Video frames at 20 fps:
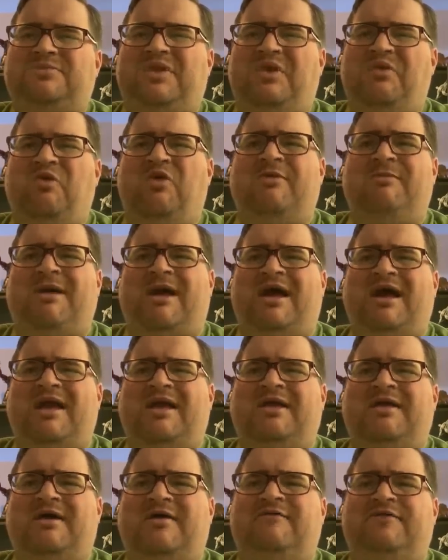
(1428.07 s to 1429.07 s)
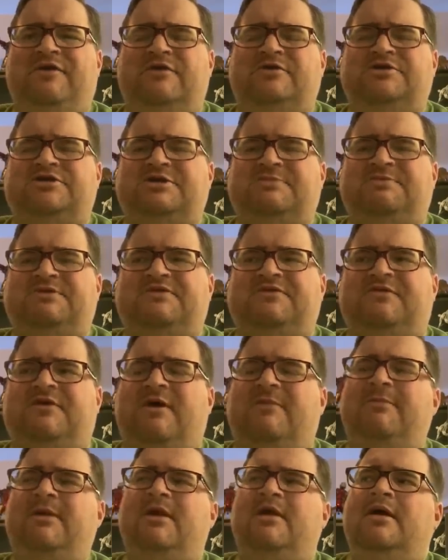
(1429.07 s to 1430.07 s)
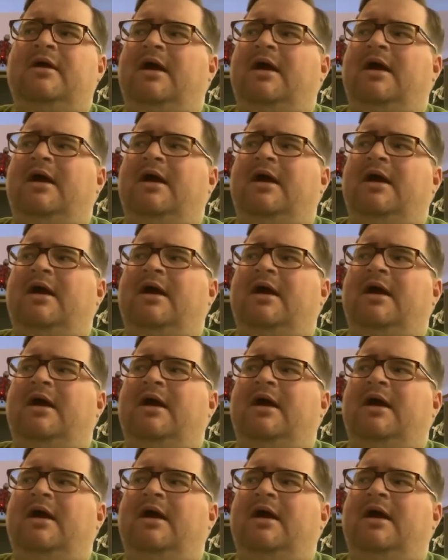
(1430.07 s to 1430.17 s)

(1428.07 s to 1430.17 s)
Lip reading: where my viewership is from.